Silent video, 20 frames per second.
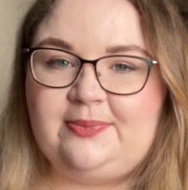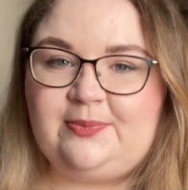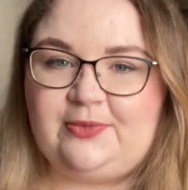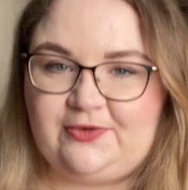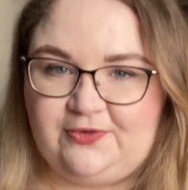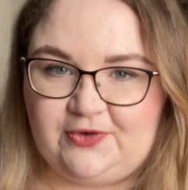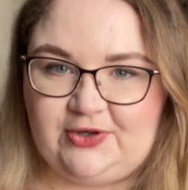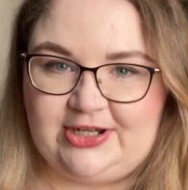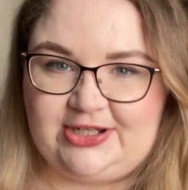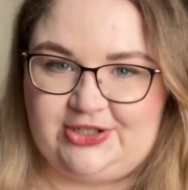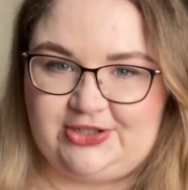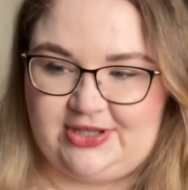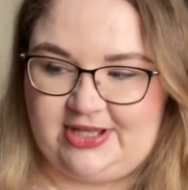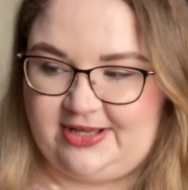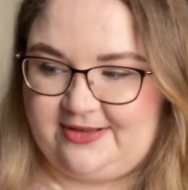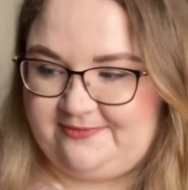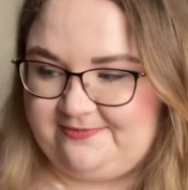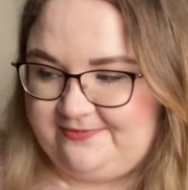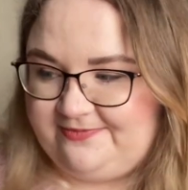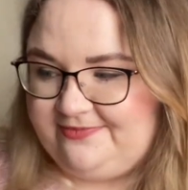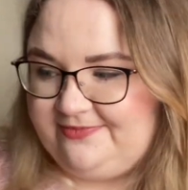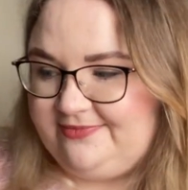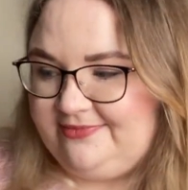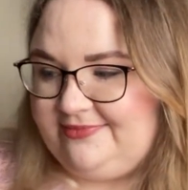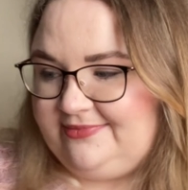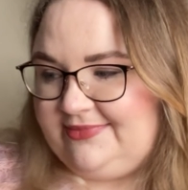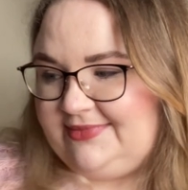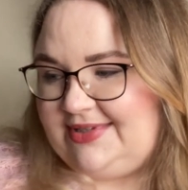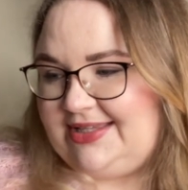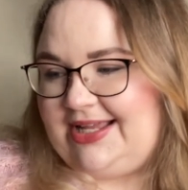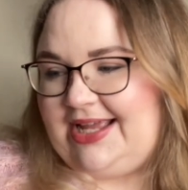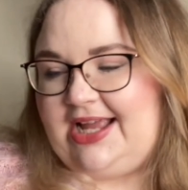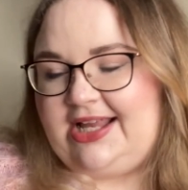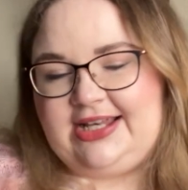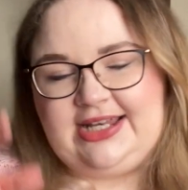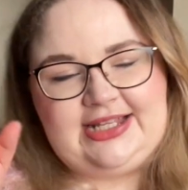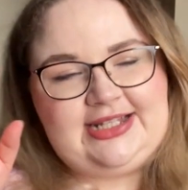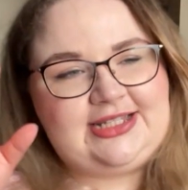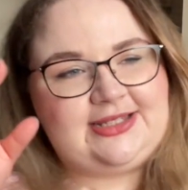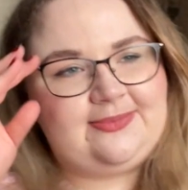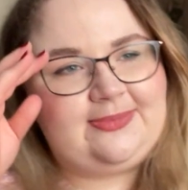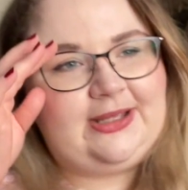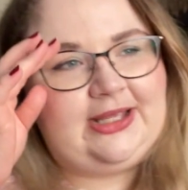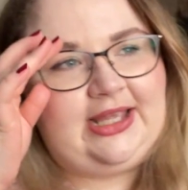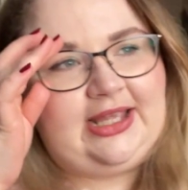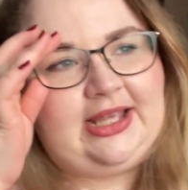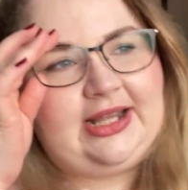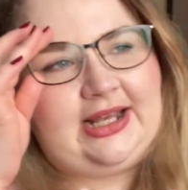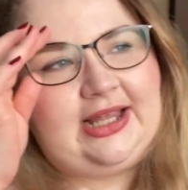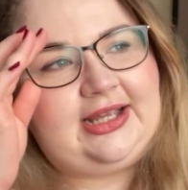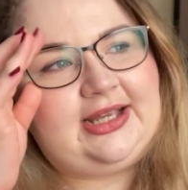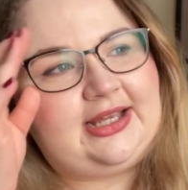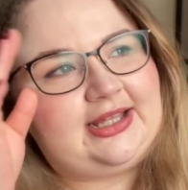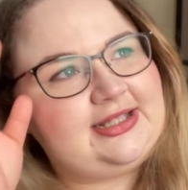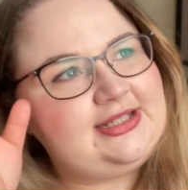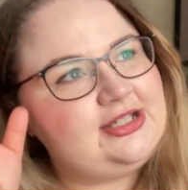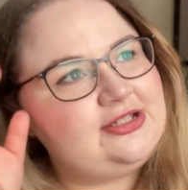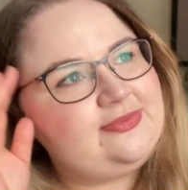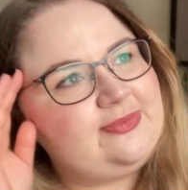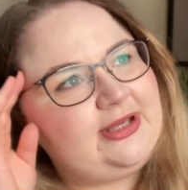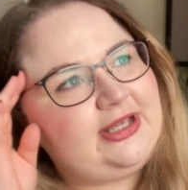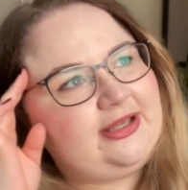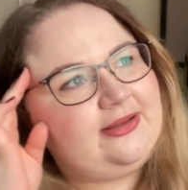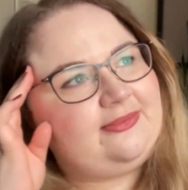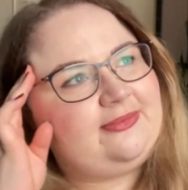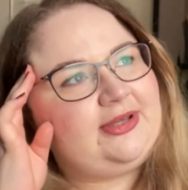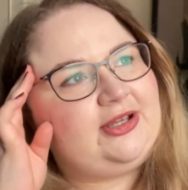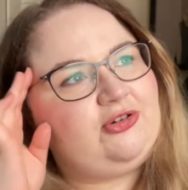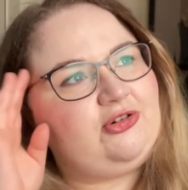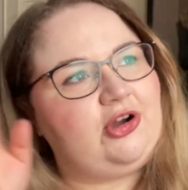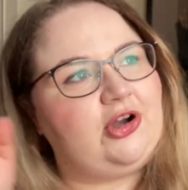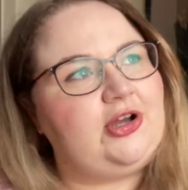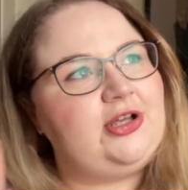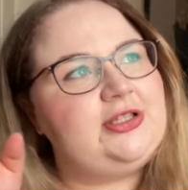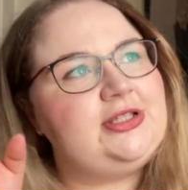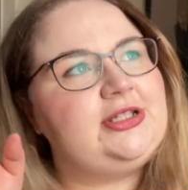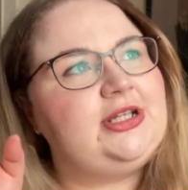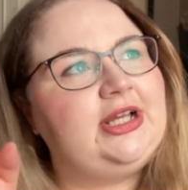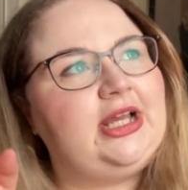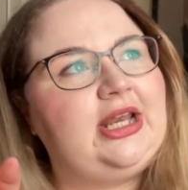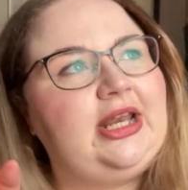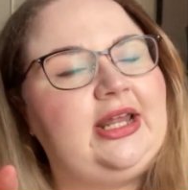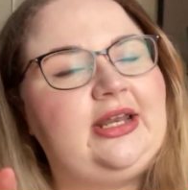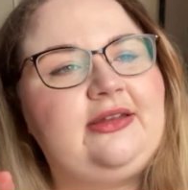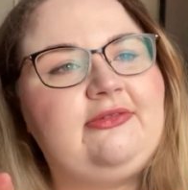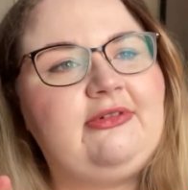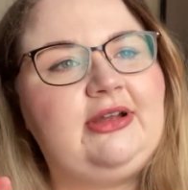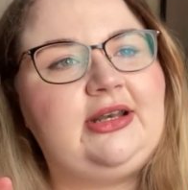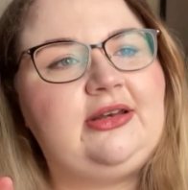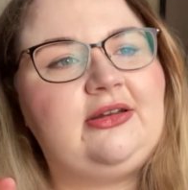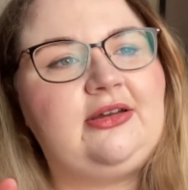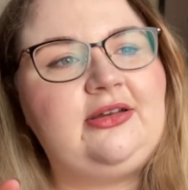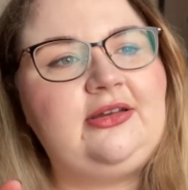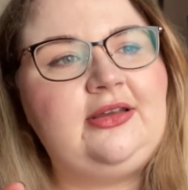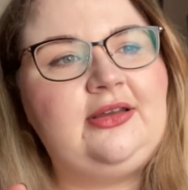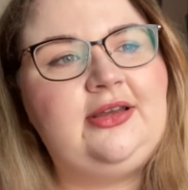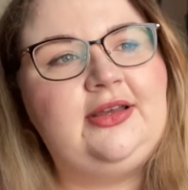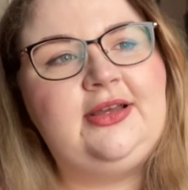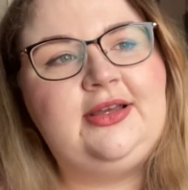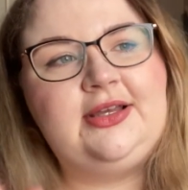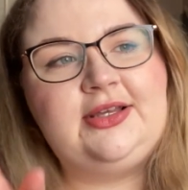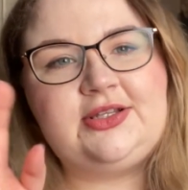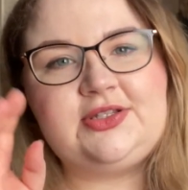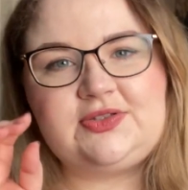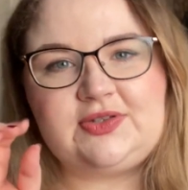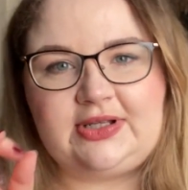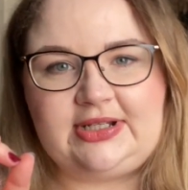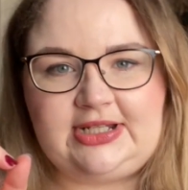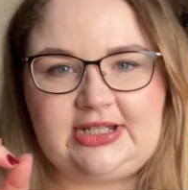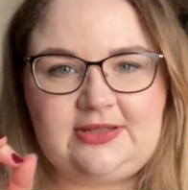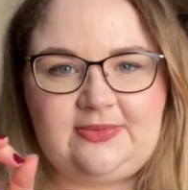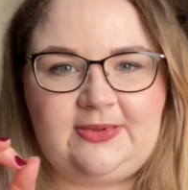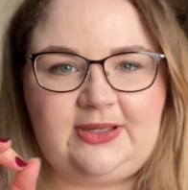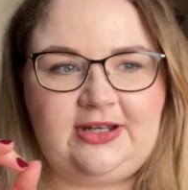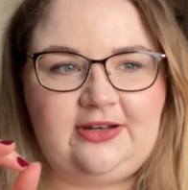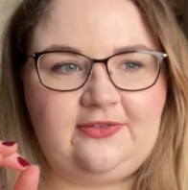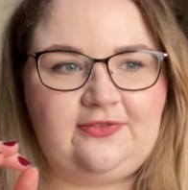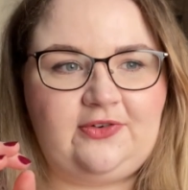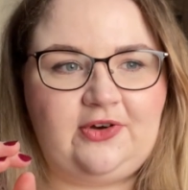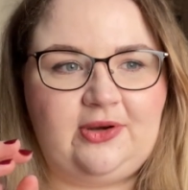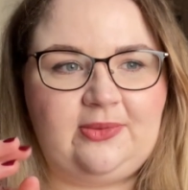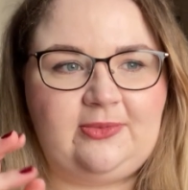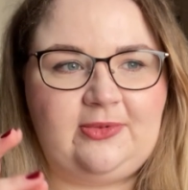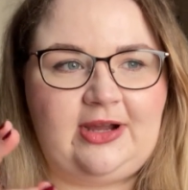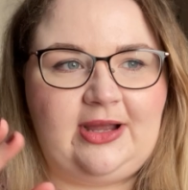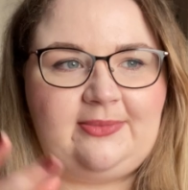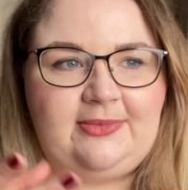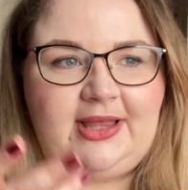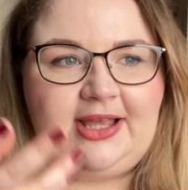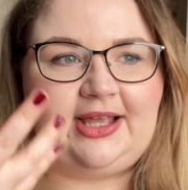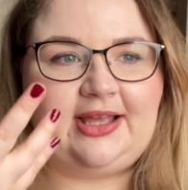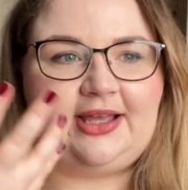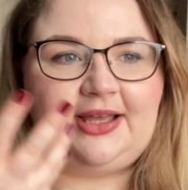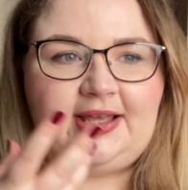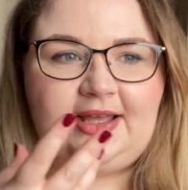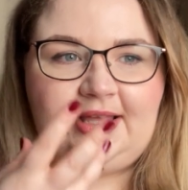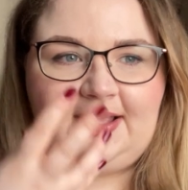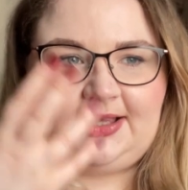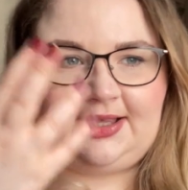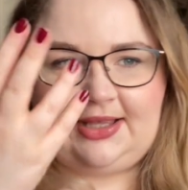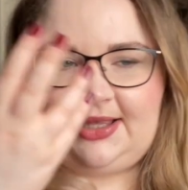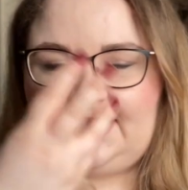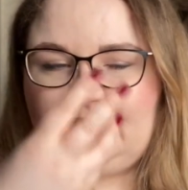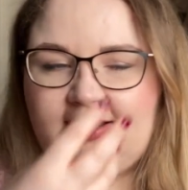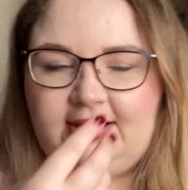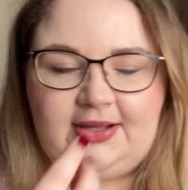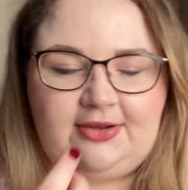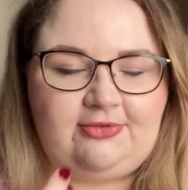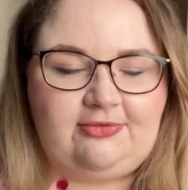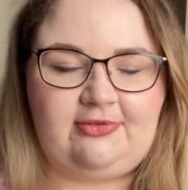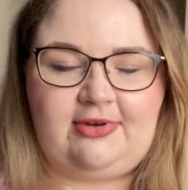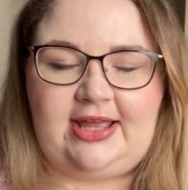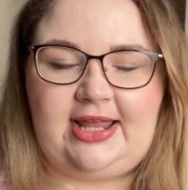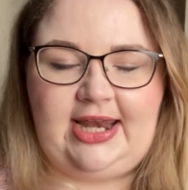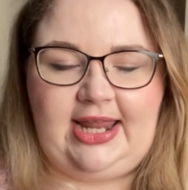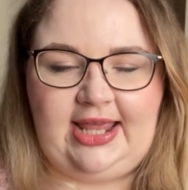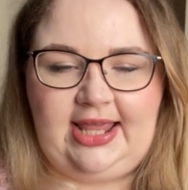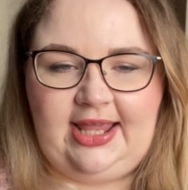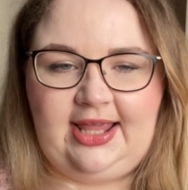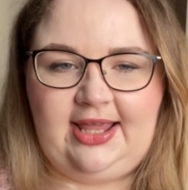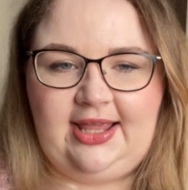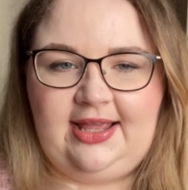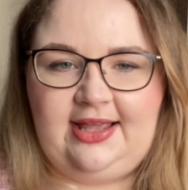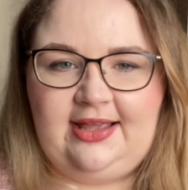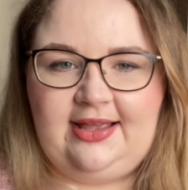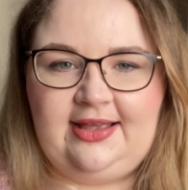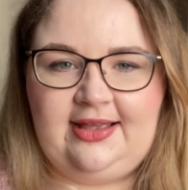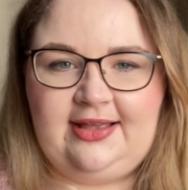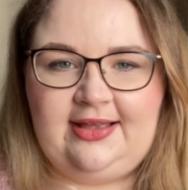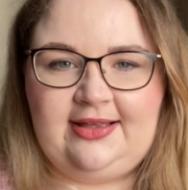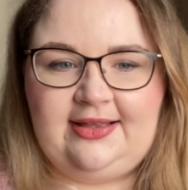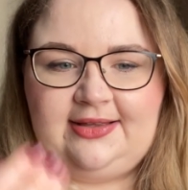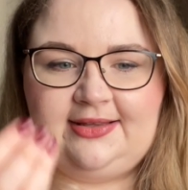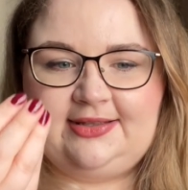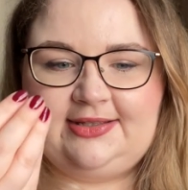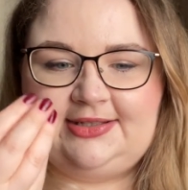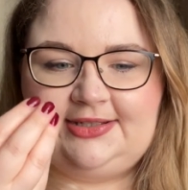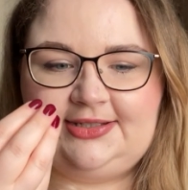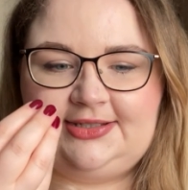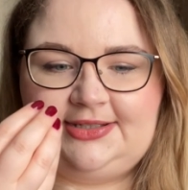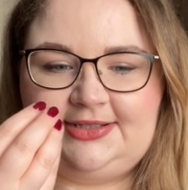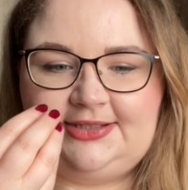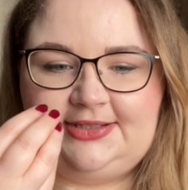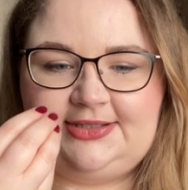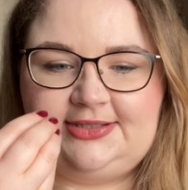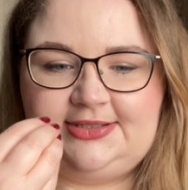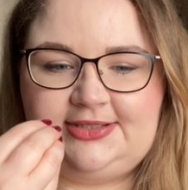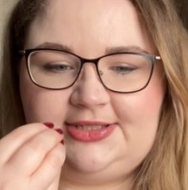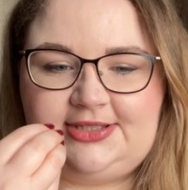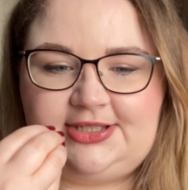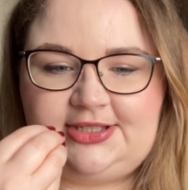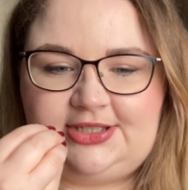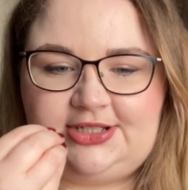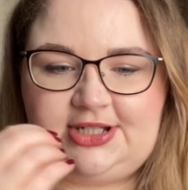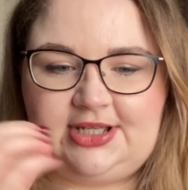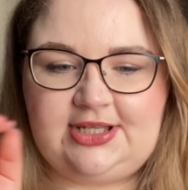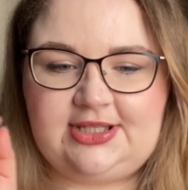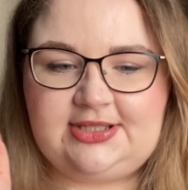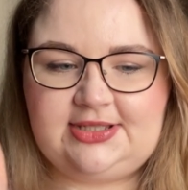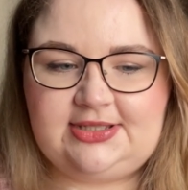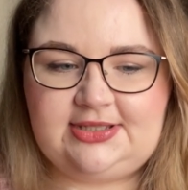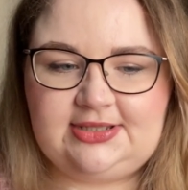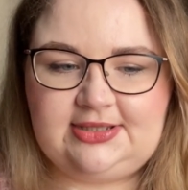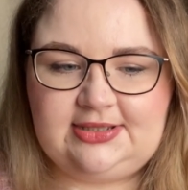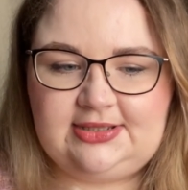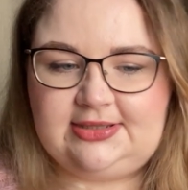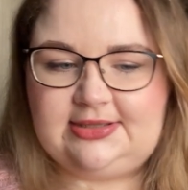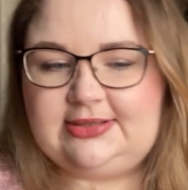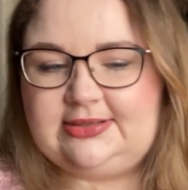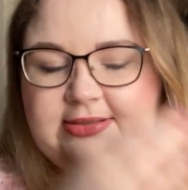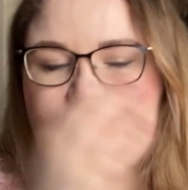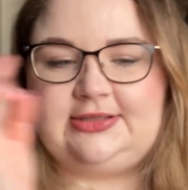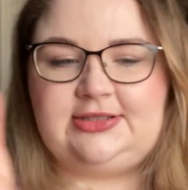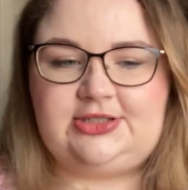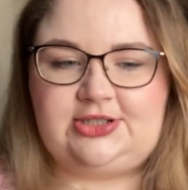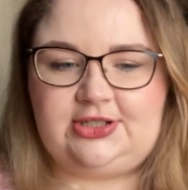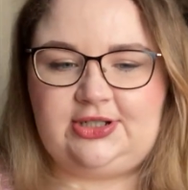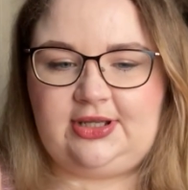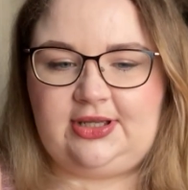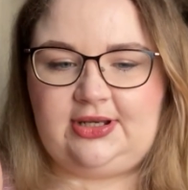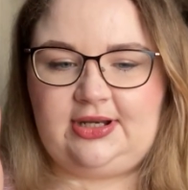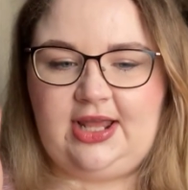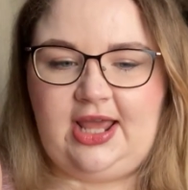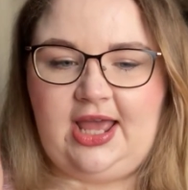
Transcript: before I do that yeah, I need to be like it's just making me cross looking at it right now. So I need to be in a form where I'm like ready to just do it.